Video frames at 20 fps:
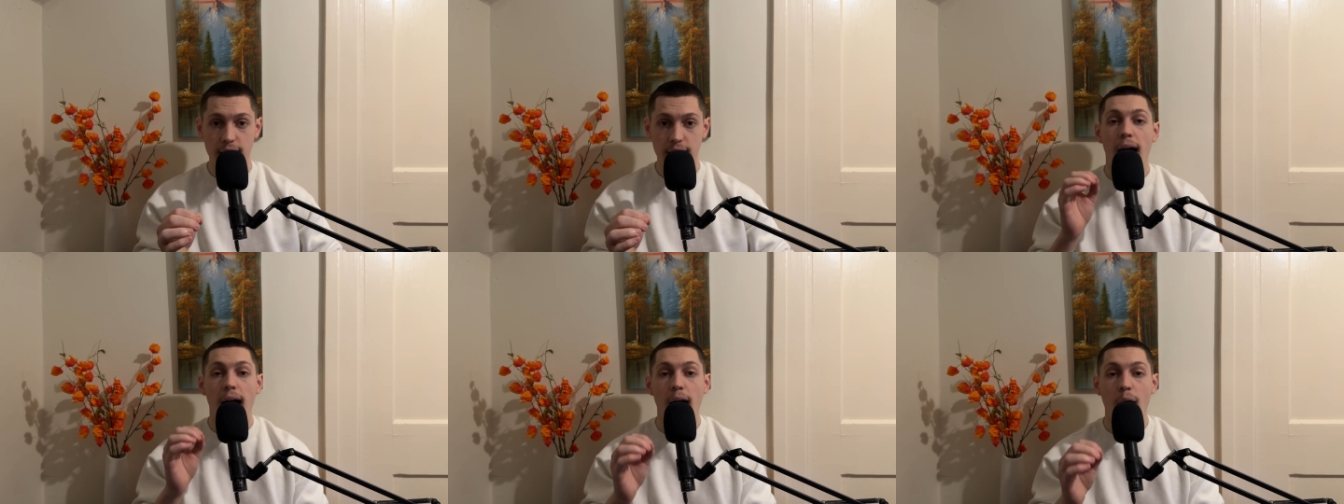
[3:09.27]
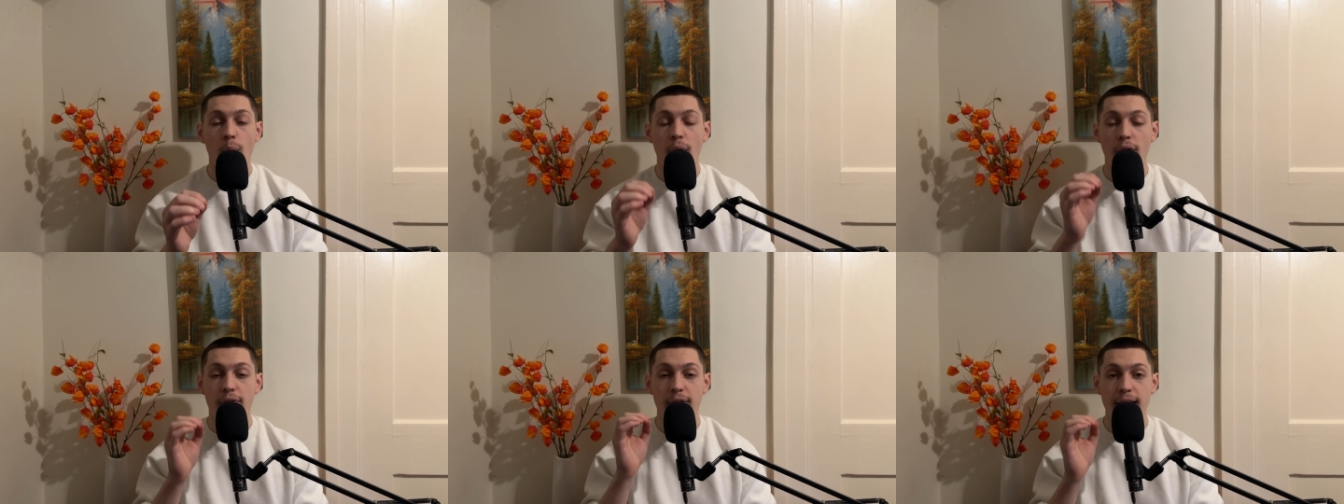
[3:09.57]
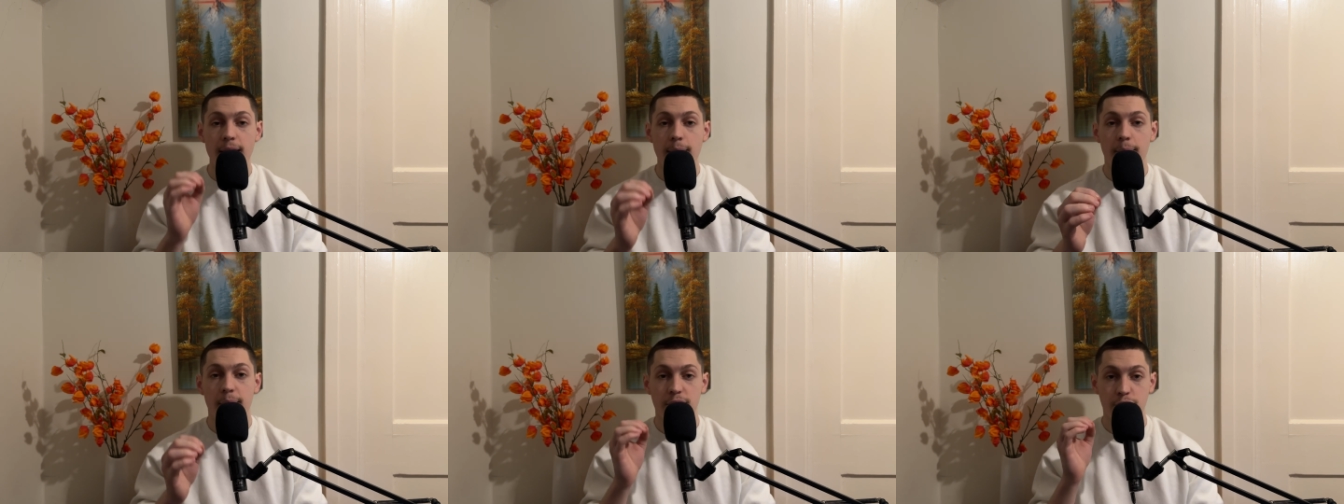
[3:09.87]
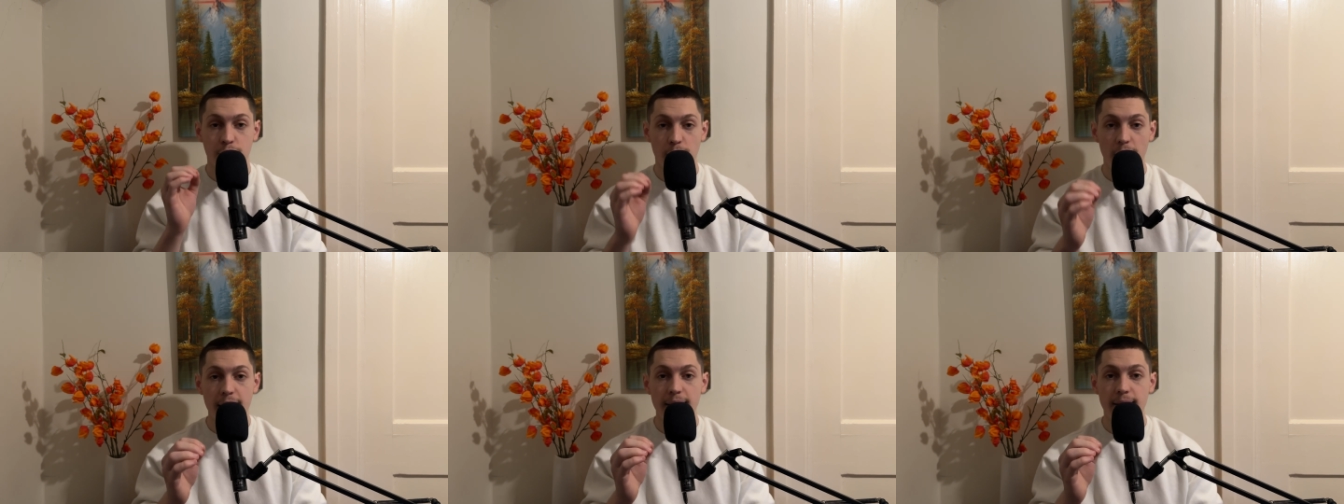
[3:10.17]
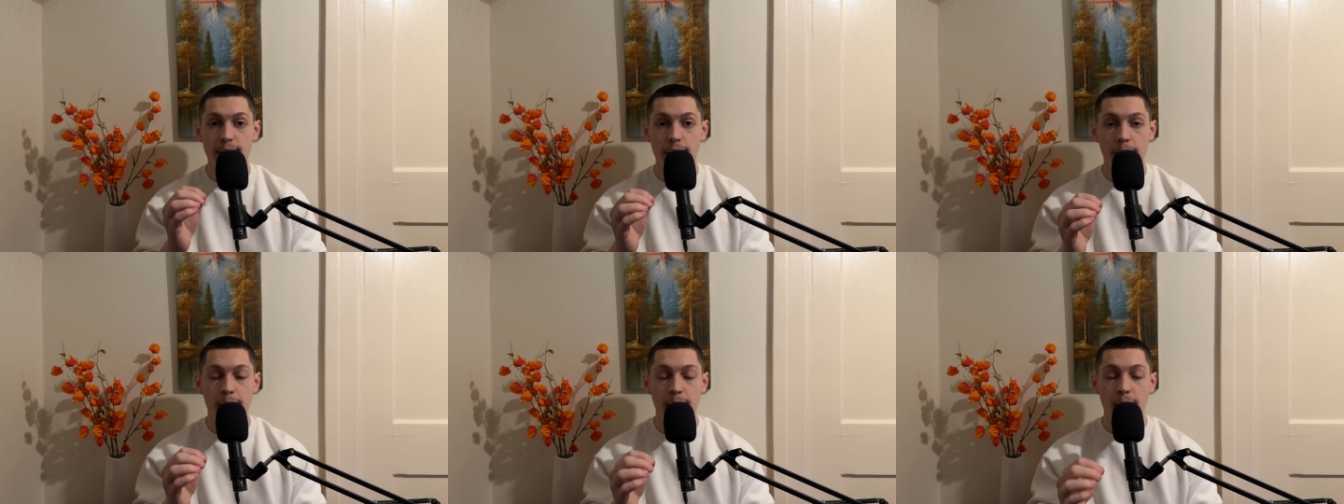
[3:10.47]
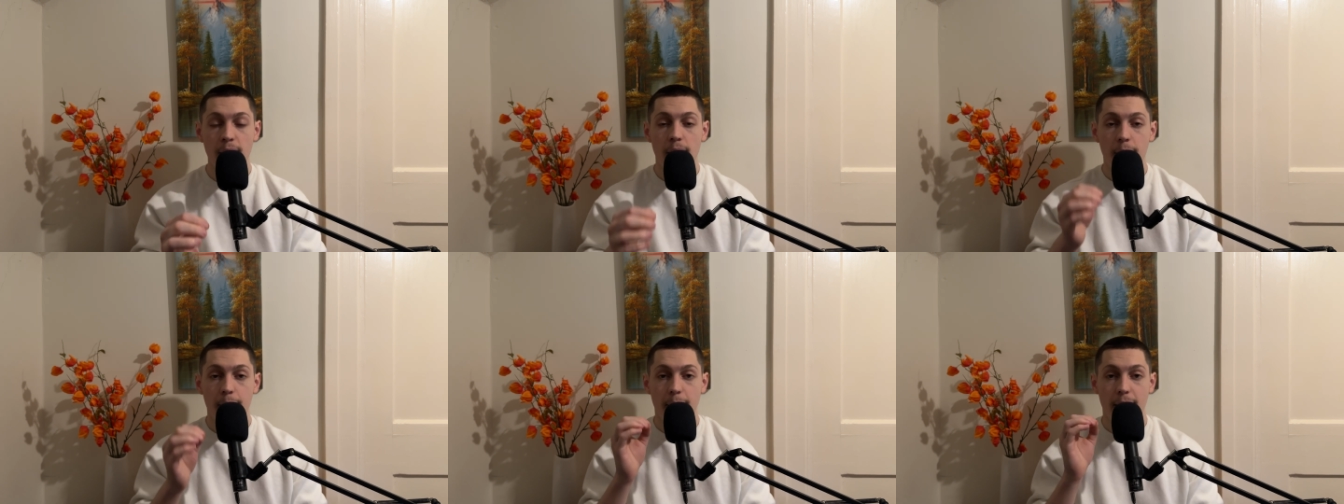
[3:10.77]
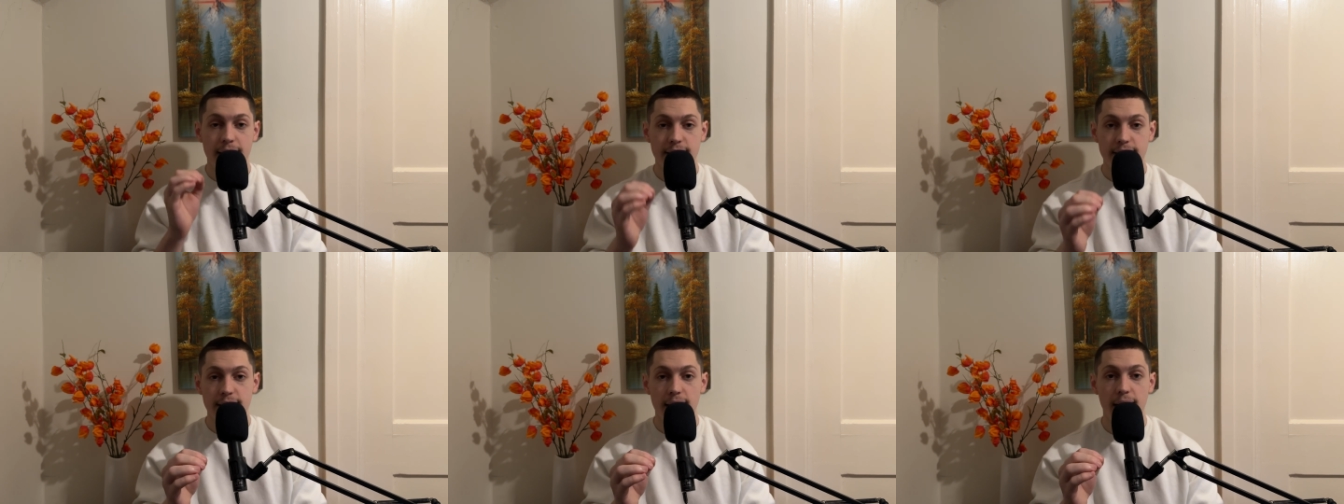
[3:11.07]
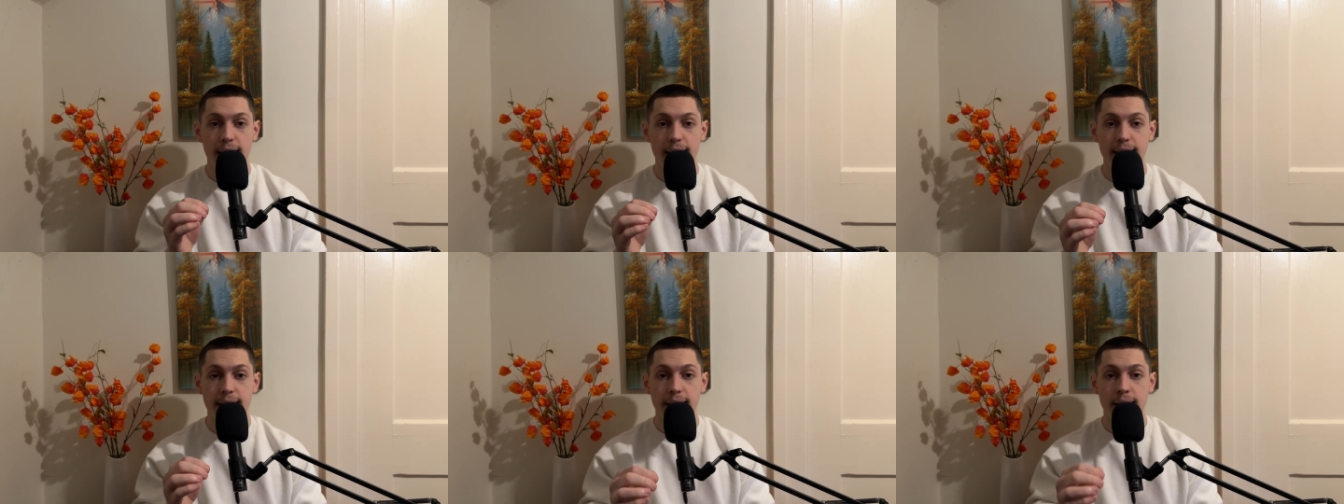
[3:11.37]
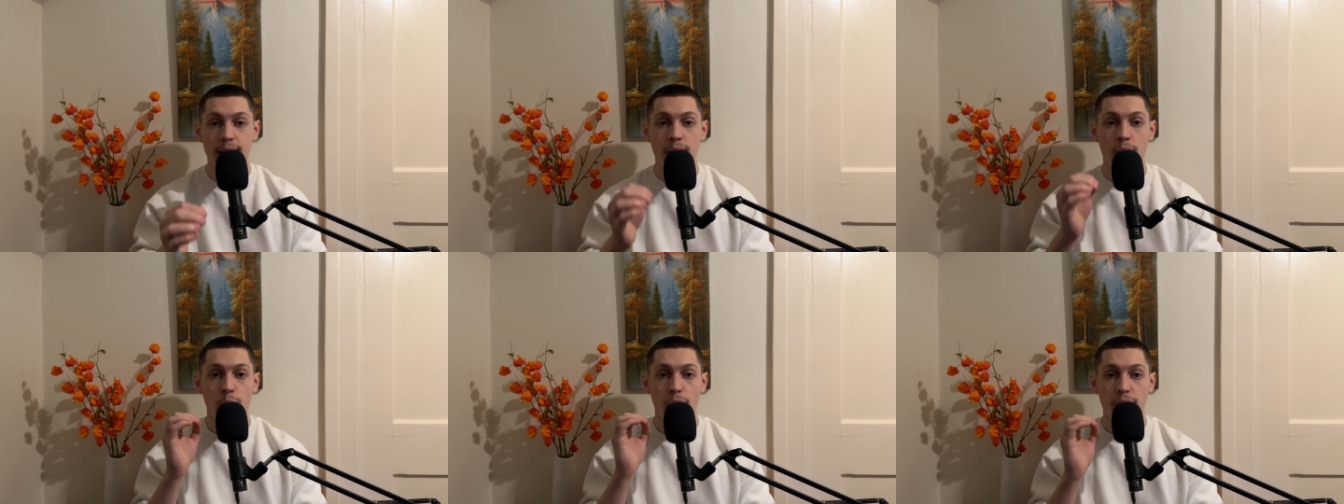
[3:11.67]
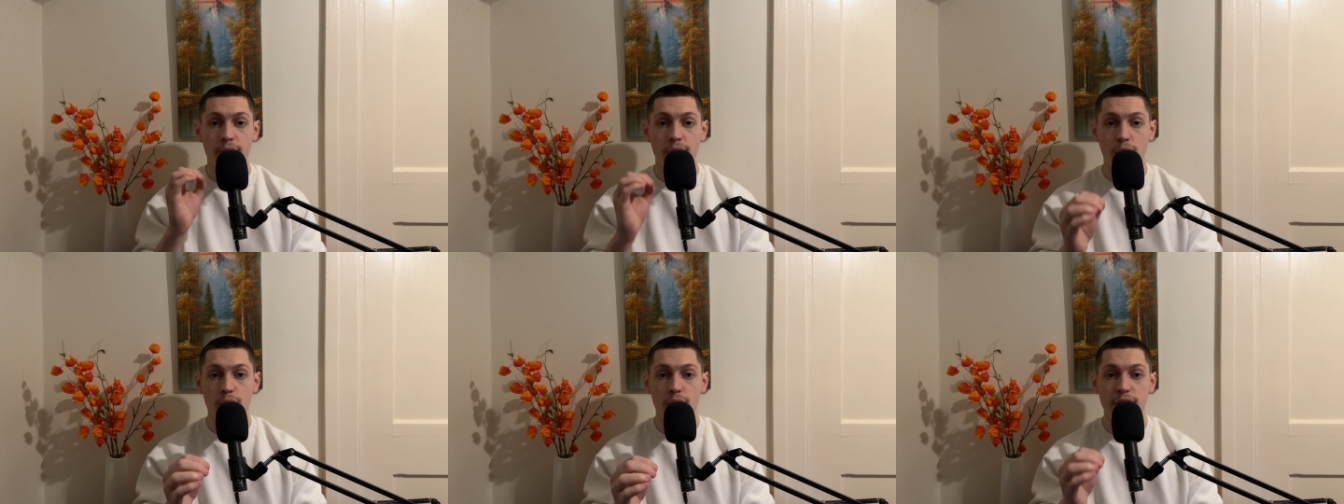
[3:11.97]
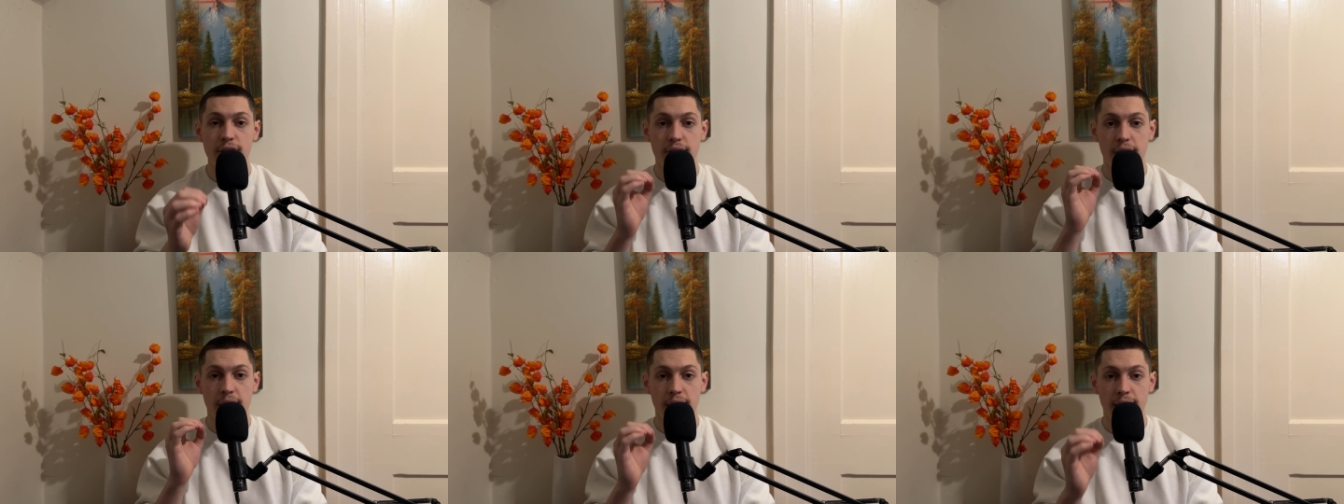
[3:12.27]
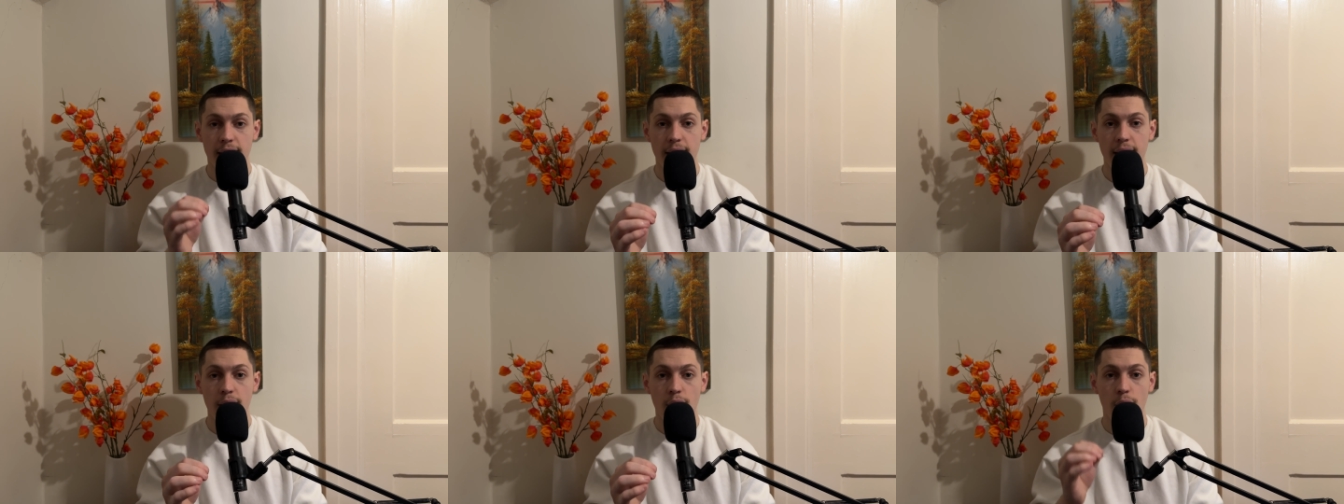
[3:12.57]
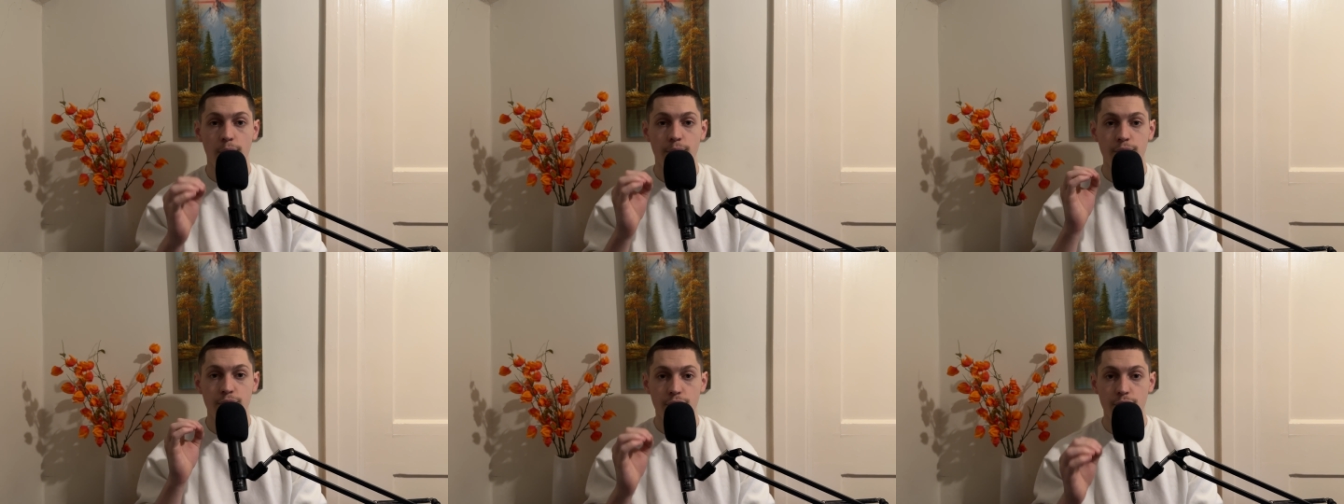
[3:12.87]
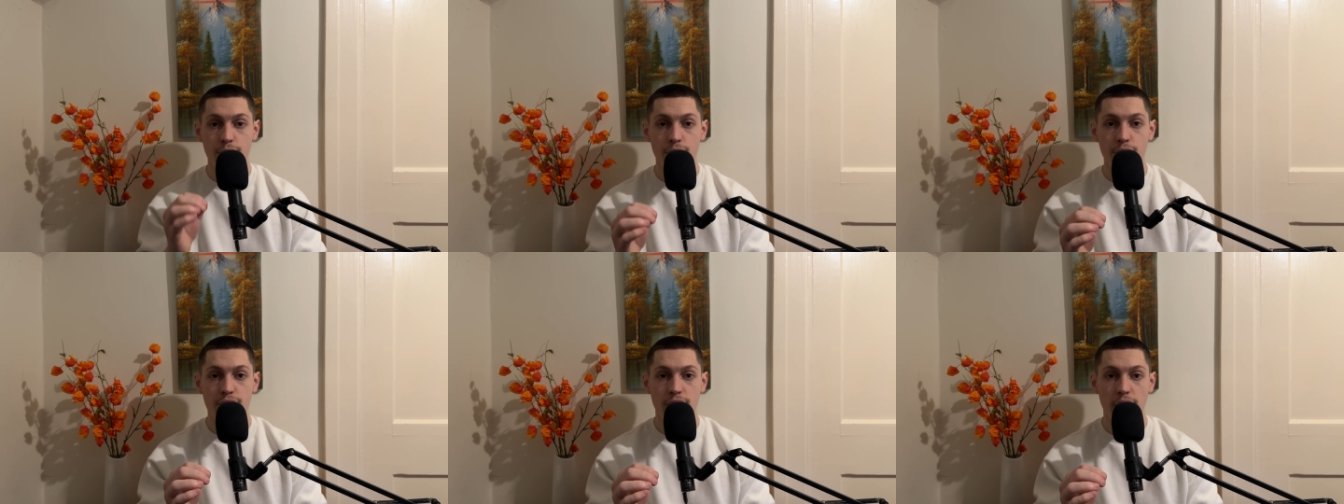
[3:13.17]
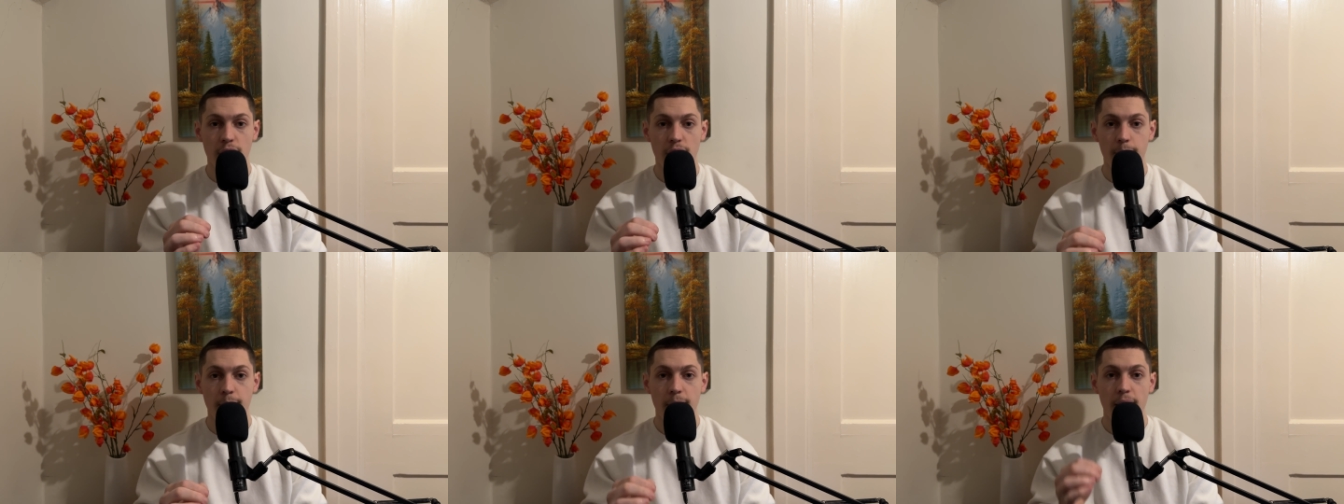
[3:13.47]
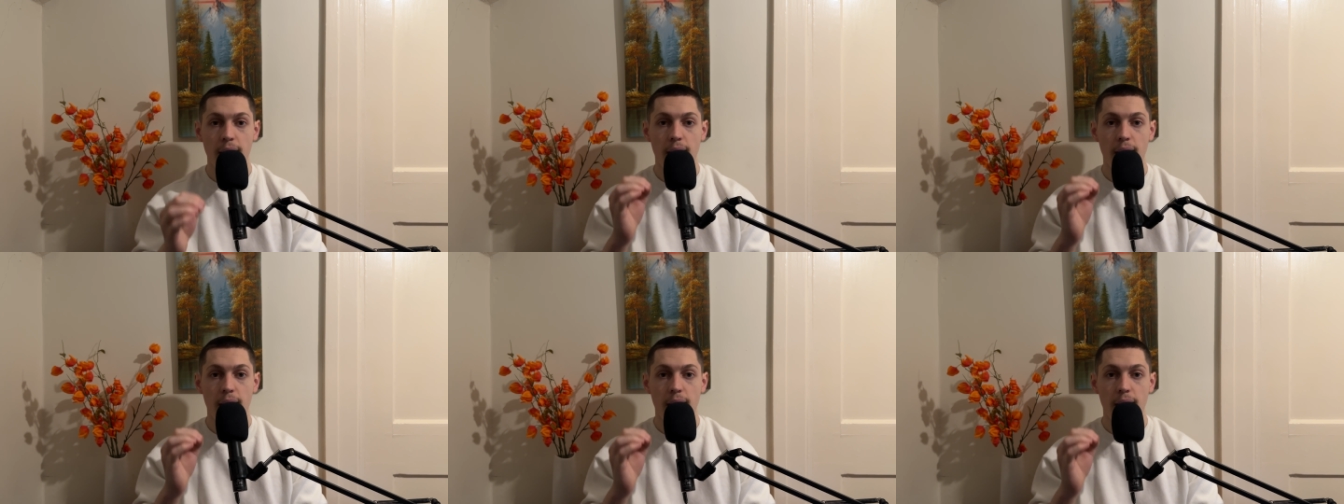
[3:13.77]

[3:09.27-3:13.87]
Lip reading: However, he betrayed them by siding with the Christian king of Jerusalem,